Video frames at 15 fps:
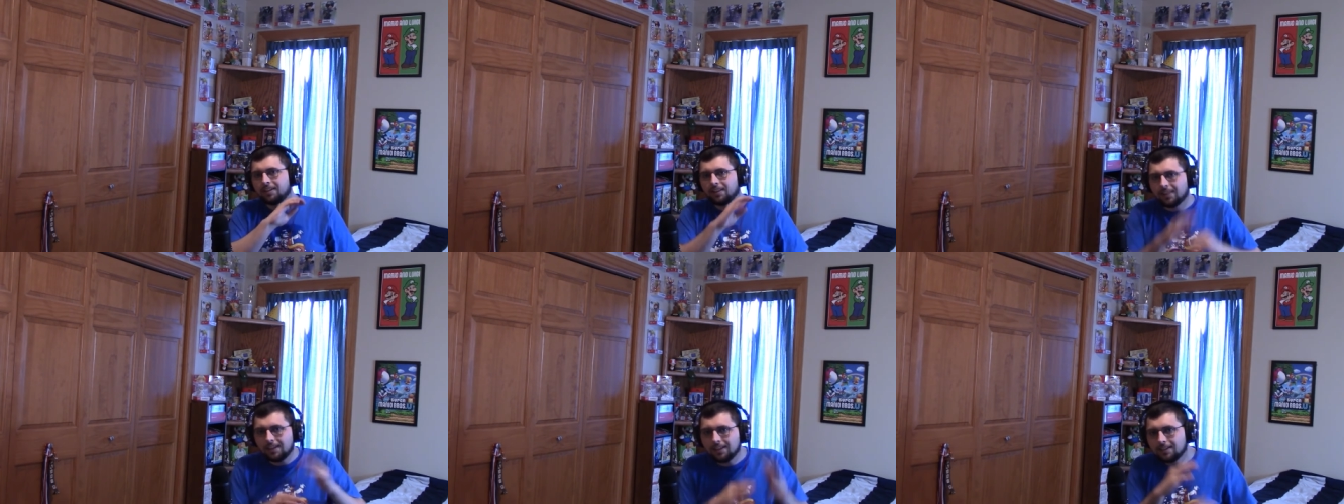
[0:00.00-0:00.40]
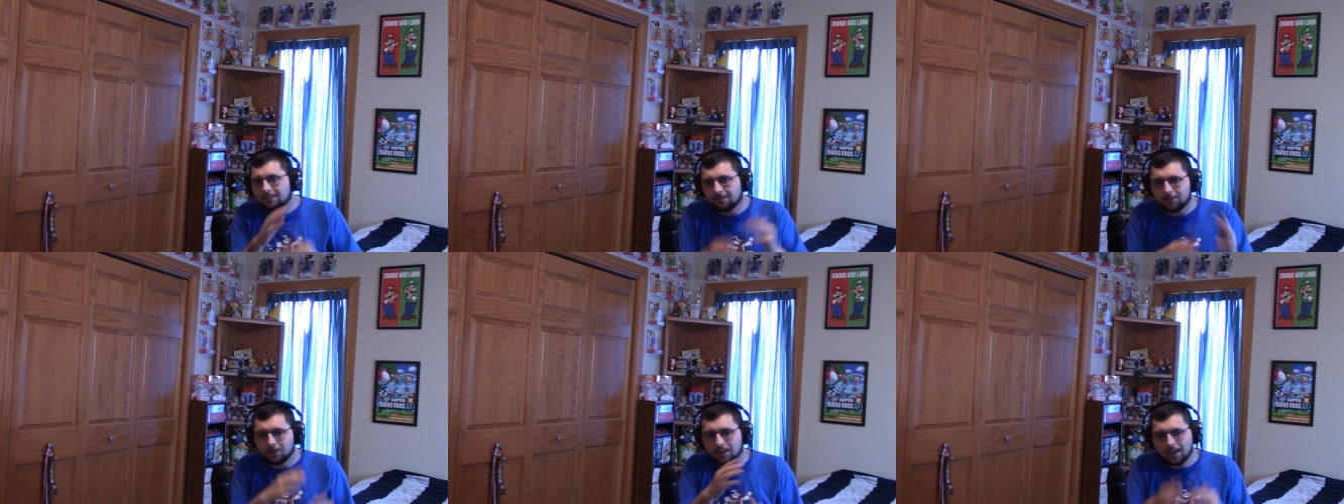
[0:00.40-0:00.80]
These
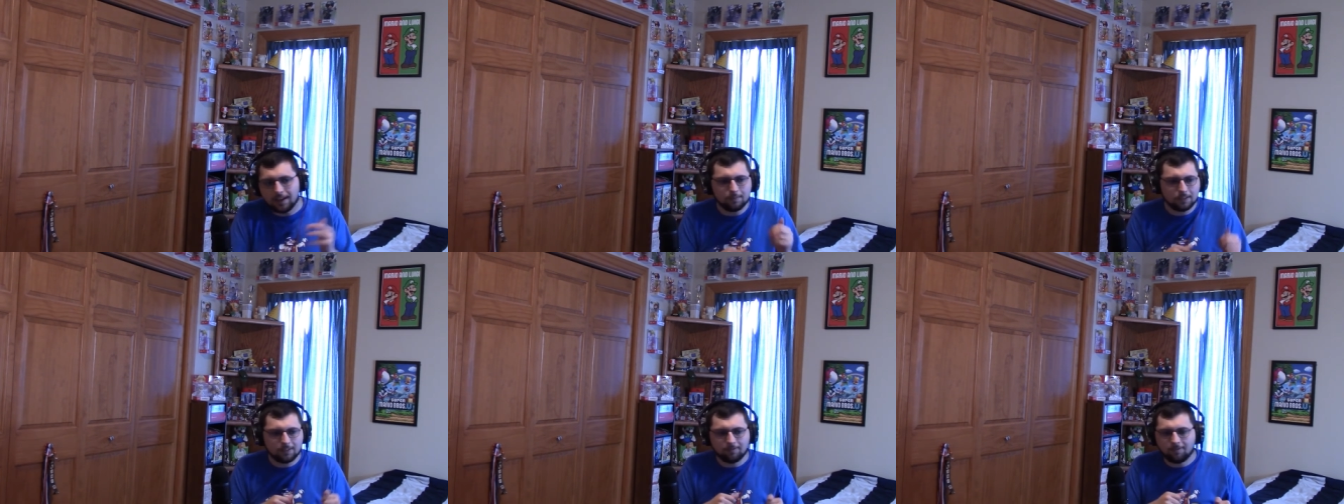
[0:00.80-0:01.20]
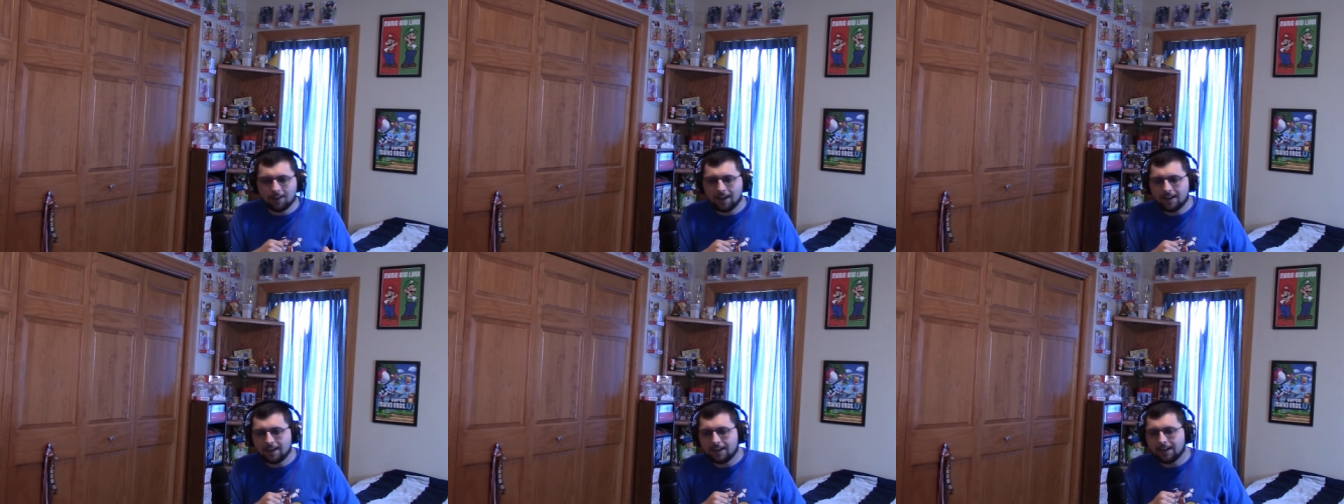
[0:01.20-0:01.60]
few games
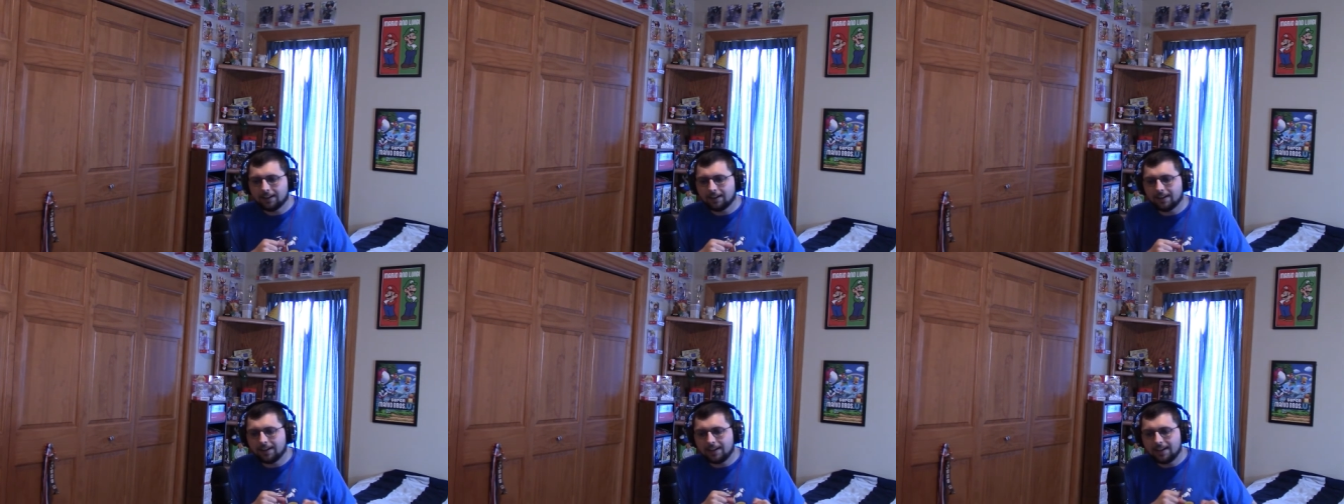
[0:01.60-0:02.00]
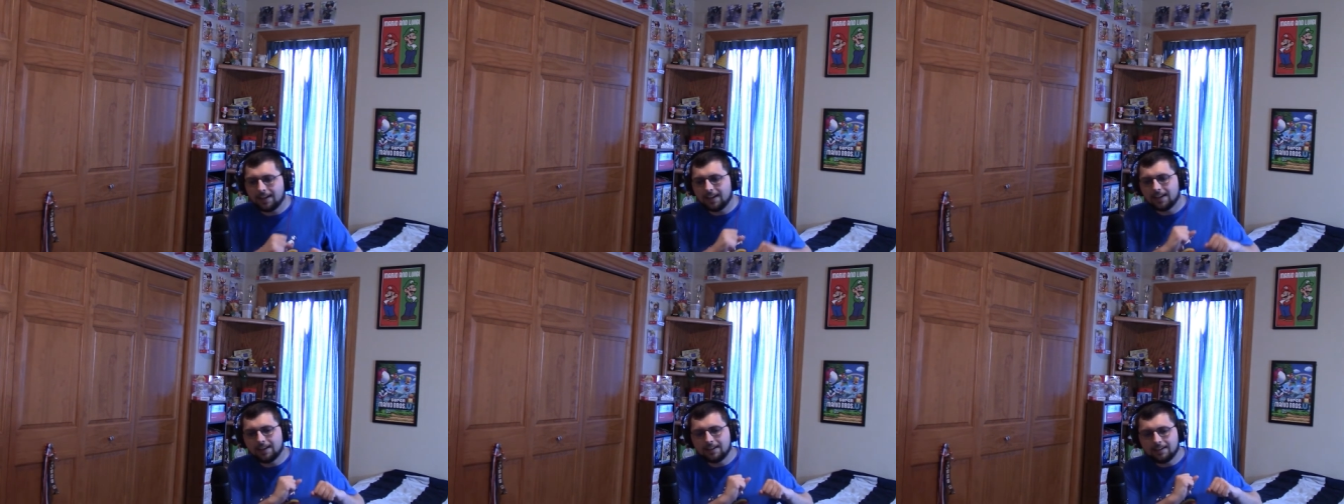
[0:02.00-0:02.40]
define an era,
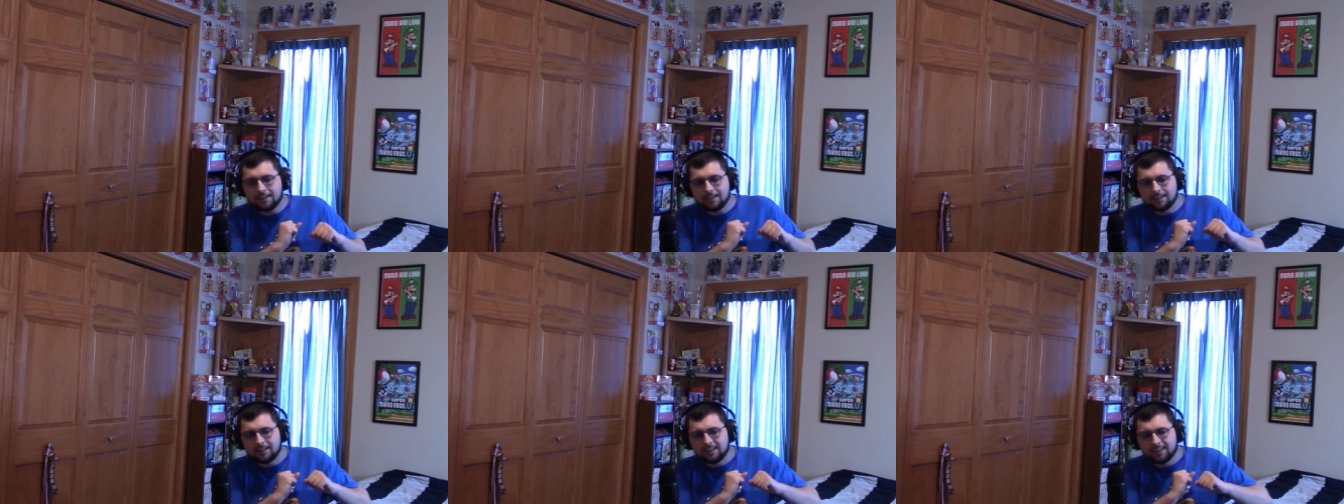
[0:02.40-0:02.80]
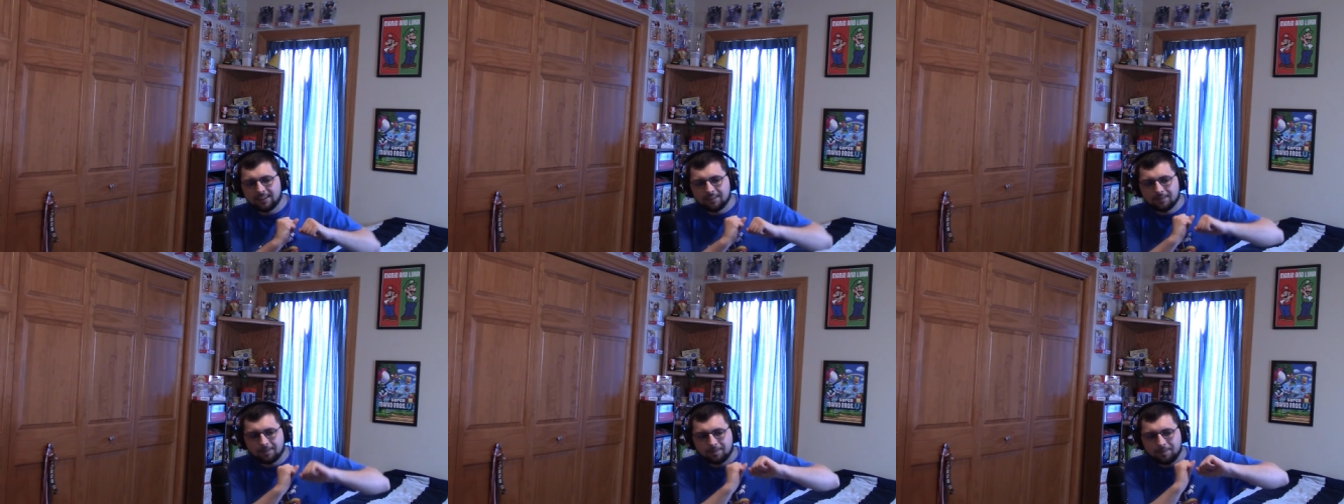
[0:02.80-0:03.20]
and
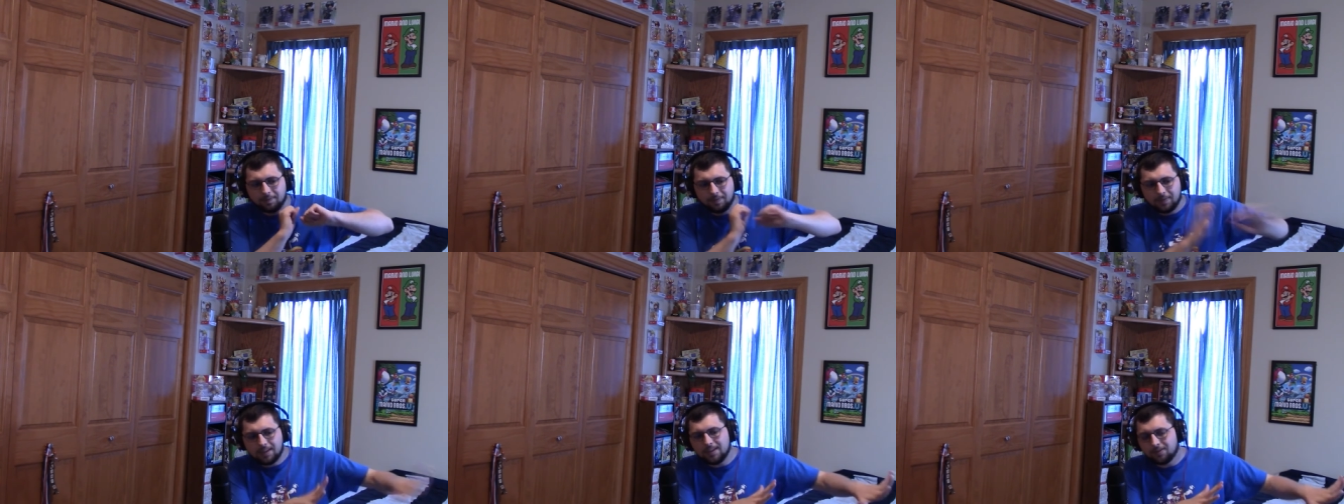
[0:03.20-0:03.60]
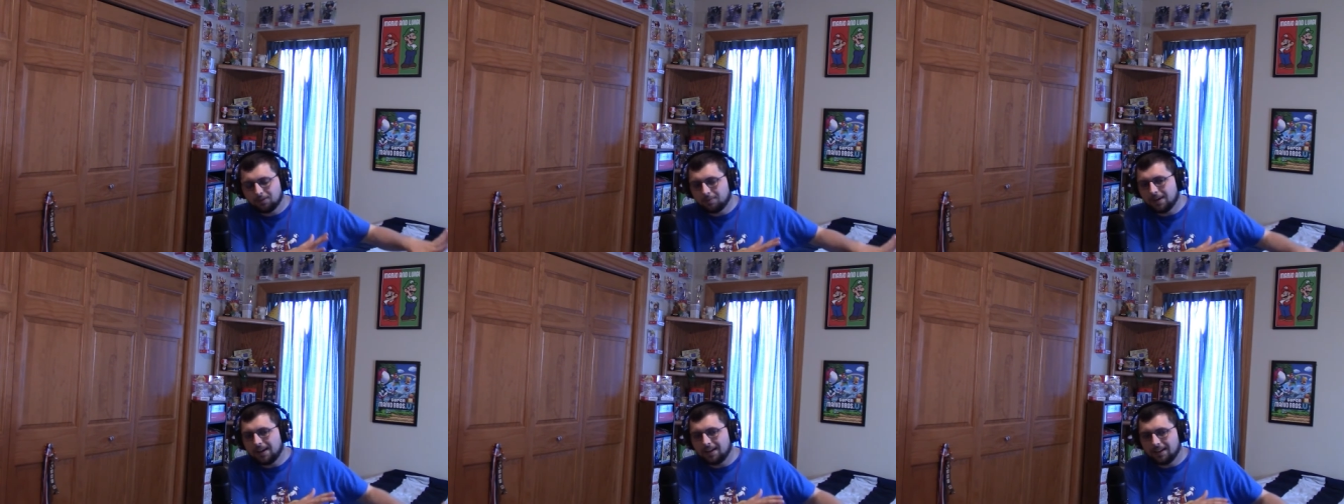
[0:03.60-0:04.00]
these
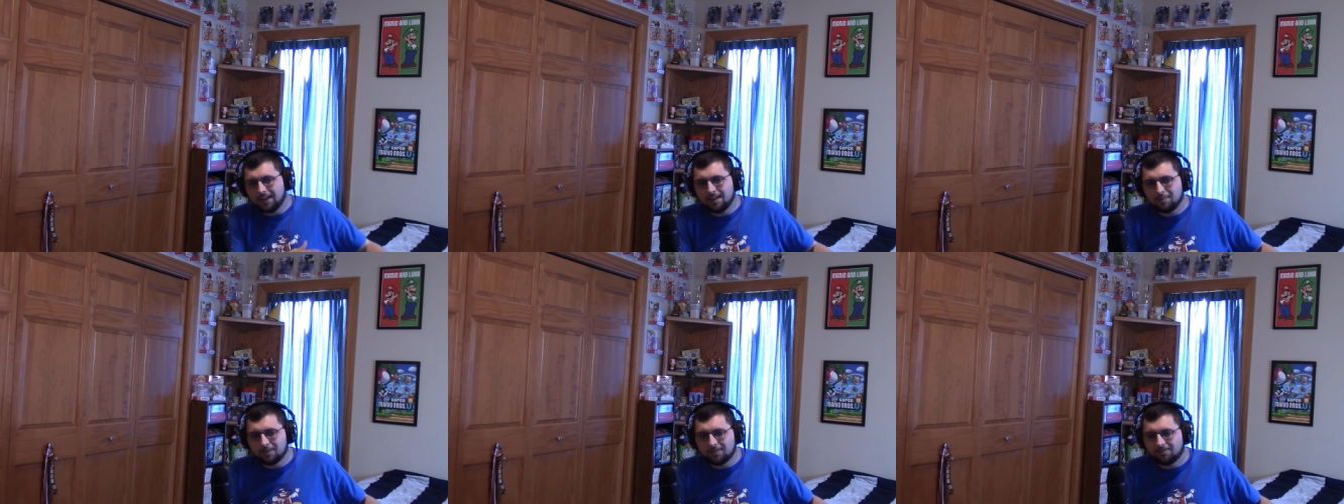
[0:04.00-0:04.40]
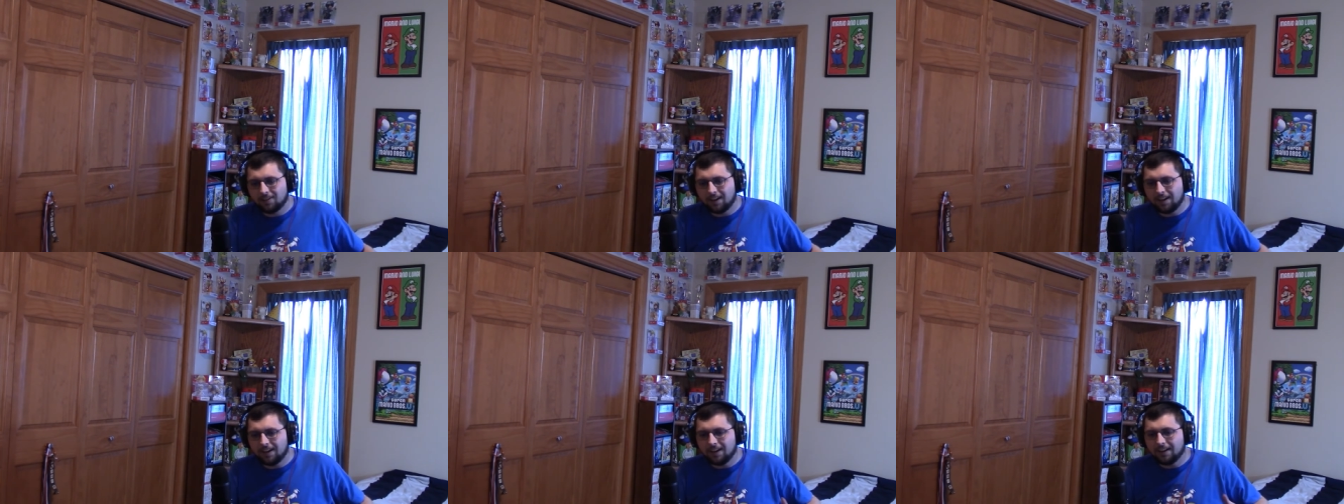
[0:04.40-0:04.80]
remaining games
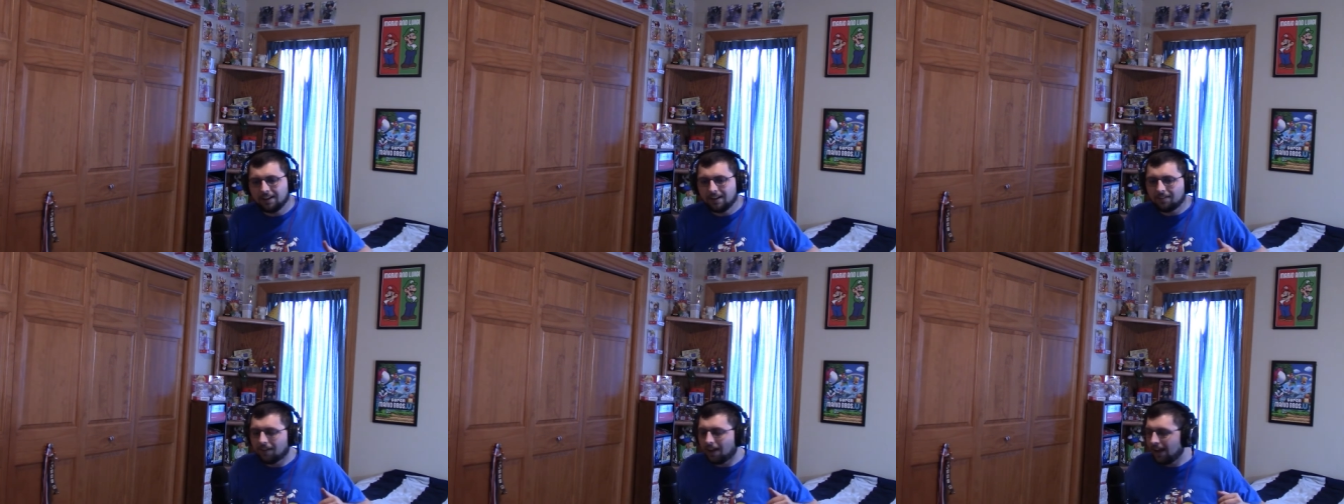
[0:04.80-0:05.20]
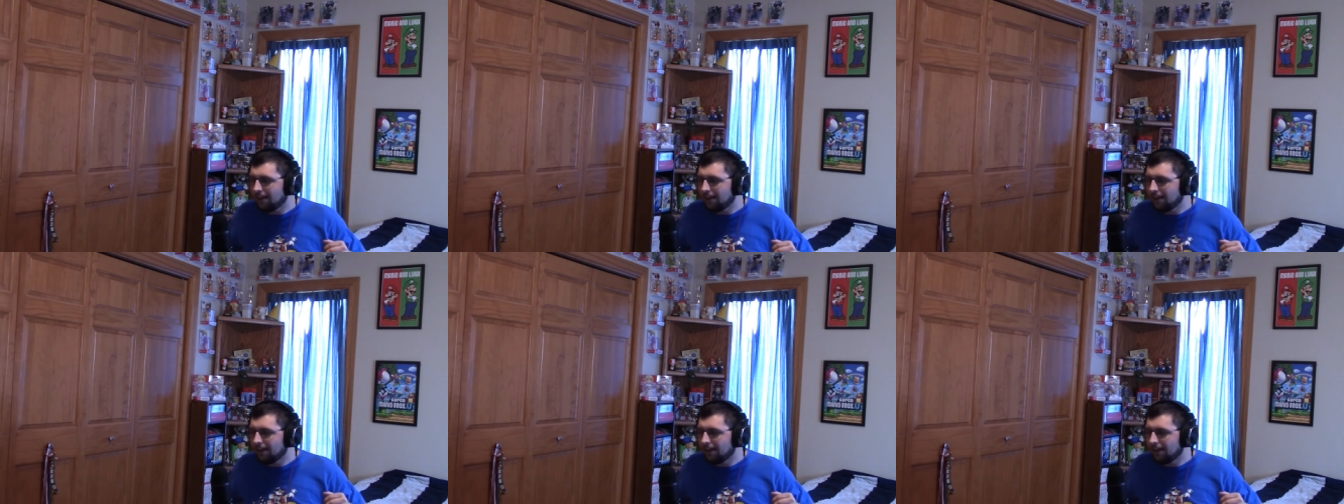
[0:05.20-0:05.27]
define an era.